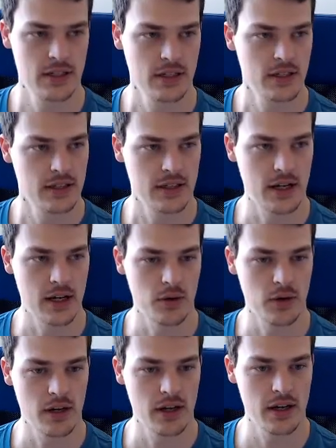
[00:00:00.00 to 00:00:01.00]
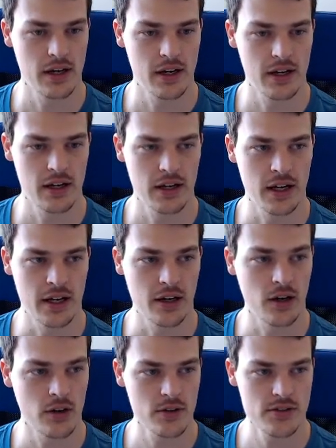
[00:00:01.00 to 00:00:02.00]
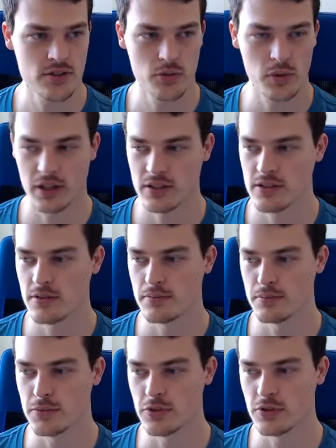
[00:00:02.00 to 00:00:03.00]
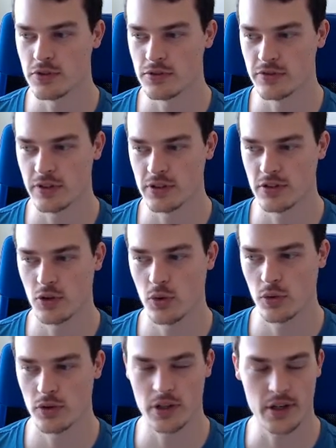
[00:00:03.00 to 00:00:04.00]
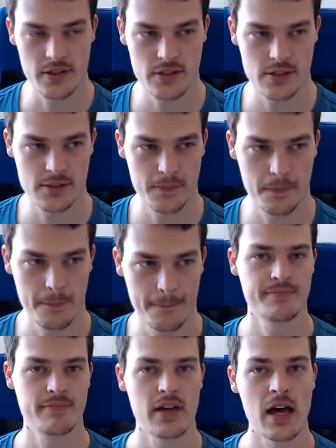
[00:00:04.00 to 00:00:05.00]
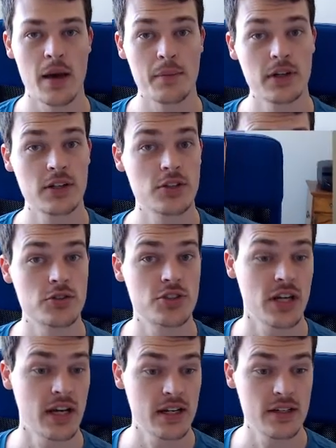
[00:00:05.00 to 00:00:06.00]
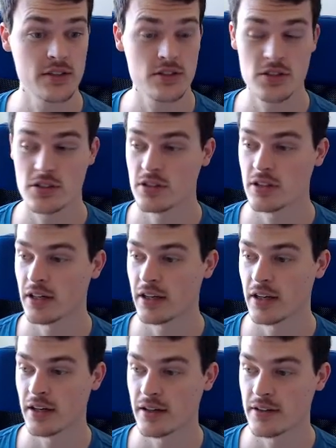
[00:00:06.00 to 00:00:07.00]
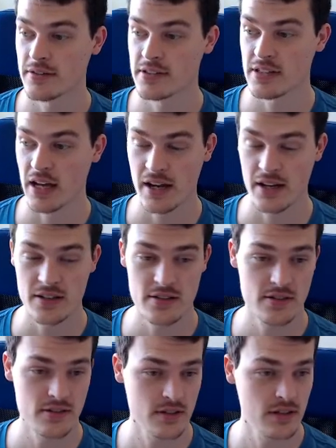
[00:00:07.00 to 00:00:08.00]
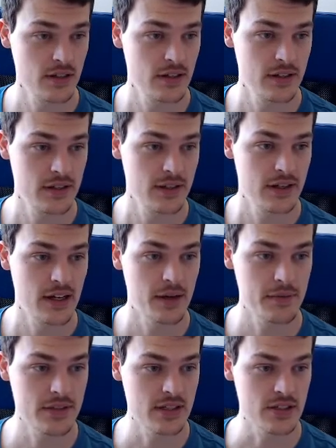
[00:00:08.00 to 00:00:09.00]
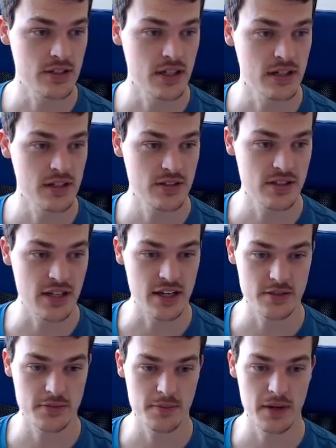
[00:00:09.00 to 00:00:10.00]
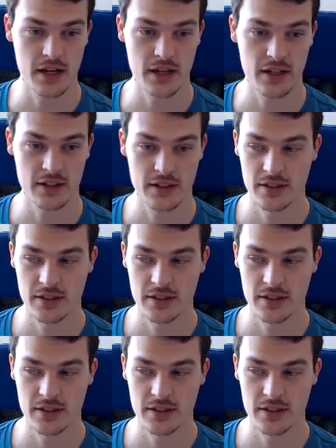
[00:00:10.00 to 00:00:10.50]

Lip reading: Now, I also want it to move toward us. I'm going to do change size. I'm going to say change size by